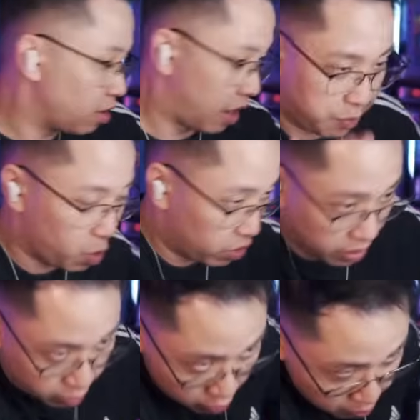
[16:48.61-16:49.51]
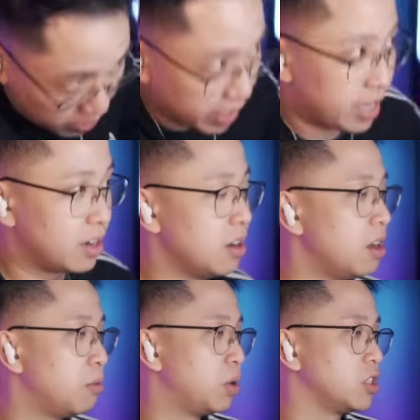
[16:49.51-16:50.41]
Oh, I'm going in, spinning in,
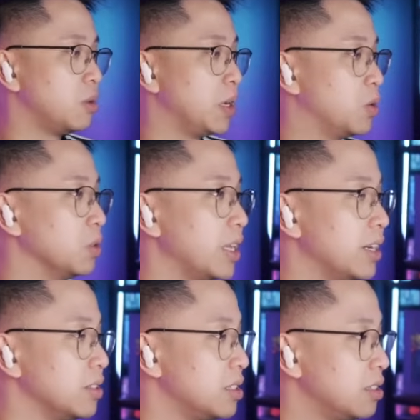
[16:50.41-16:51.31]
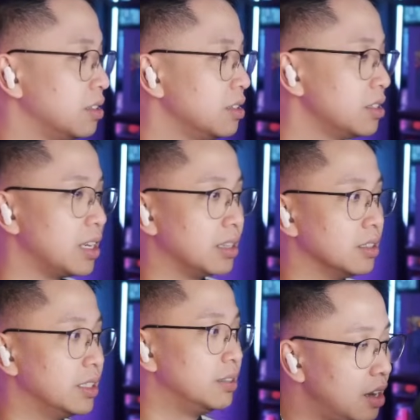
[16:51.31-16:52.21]
press all my cooldowns,
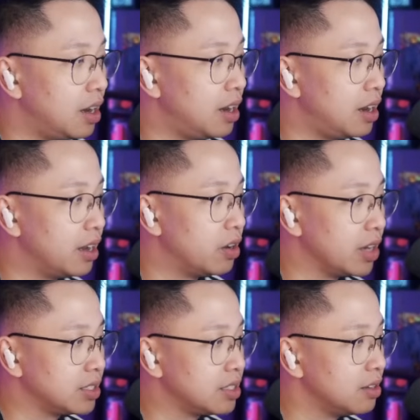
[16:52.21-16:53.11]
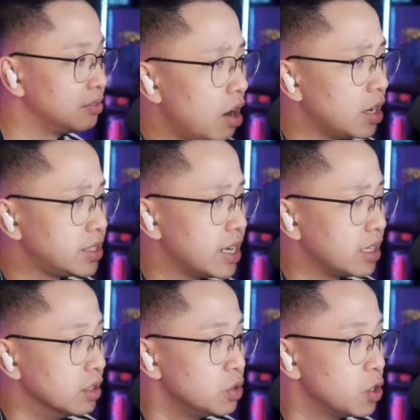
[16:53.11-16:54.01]
cycle it, and all that stuff. Hot
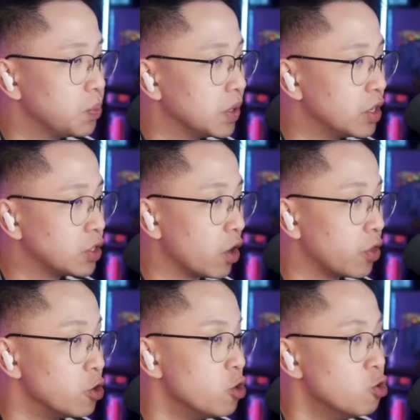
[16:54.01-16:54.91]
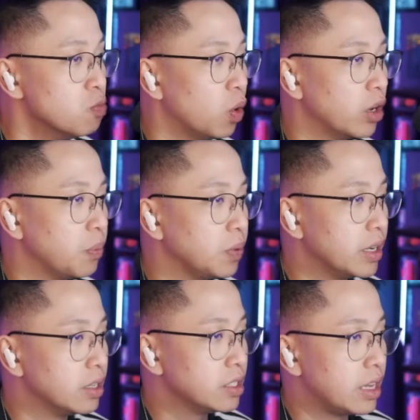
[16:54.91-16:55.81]
take, Lucio players are the new Moira
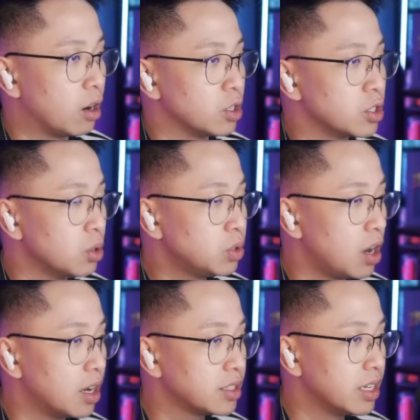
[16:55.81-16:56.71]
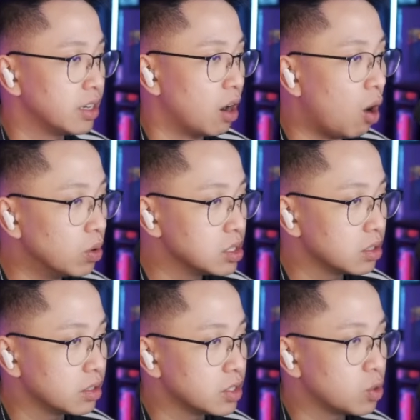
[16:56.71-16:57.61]
players. They are so toxic and always
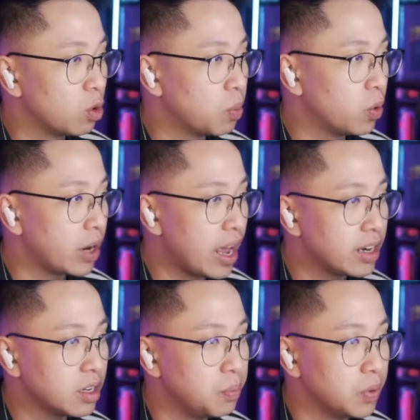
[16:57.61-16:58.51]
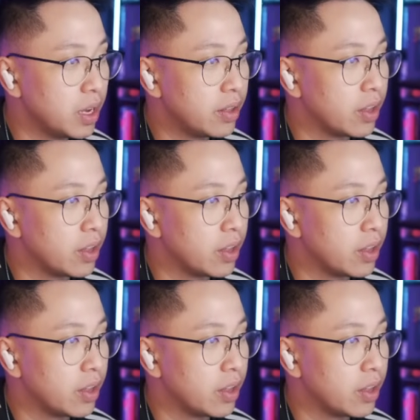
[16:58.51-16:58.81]
look at the scoreboard and complain.